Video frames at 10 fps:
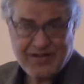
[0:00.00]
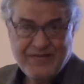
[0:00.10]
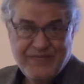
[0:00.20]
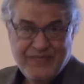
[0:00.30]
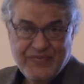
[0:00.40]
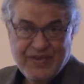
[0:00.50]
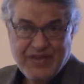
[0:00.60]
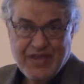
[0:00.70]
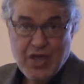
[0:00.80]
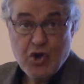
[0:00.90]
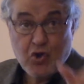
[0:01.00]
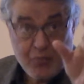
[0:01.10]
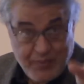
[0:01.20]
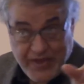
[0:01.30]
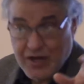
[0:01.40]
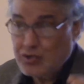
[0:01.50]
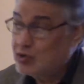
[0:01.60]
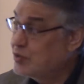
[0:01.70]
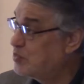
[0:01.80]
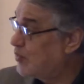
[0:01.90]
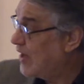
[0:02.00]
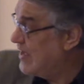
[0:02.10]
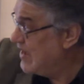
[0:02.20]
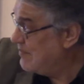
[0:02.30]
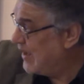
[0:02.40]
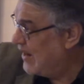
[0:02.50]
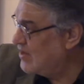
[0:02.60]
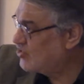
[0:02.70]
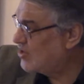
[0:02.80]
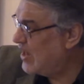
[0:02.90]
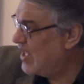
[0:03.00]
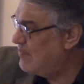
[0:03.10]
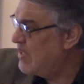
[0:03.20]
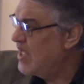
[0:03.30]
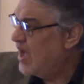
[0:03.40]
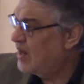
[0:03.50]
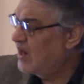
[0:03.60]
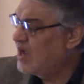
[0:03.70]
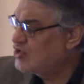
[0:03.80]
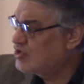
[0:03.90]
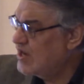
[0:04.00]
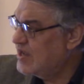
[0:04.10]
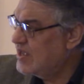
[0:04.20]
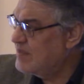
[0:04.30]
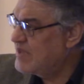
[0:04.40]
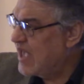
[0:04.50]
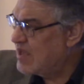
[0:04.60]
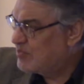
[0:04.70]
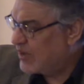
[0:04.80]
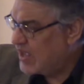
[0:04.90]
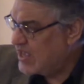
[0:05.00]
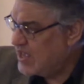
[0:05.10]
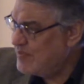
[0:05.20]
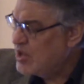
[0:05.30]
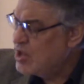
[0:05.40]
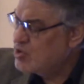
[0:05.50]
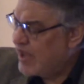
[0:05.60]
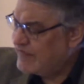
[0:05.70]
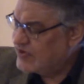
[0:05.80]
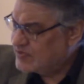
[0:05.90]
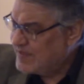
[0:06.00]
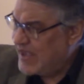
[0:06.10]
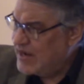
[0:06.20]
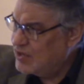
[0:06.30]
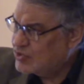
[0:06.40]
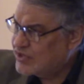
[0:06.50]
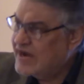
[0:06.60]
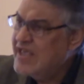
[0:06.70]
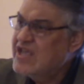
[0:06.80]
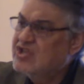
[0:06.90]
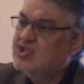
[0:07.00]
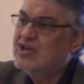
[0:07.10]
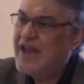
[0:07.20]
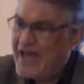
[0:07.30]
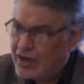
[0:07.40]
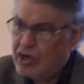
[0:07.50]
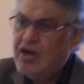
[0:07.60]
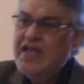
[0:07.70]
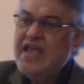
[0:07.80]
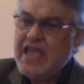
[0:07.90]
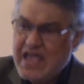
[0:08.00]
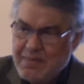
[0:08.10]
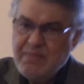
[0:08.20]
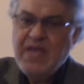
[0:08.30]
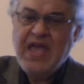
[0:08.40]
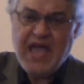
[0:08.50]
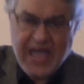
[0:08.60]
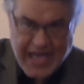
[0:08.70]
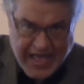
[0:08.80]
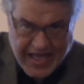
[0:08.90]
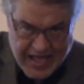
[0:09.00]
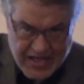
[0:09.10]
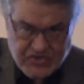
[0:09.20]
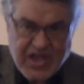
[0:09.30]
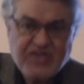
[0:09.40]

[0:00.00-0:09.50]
Comparing to Ibrahim alayhi salam, Allah is telling him, Ya Ibrahim, you have Ismail, your son, slaughter him as a sacrifice.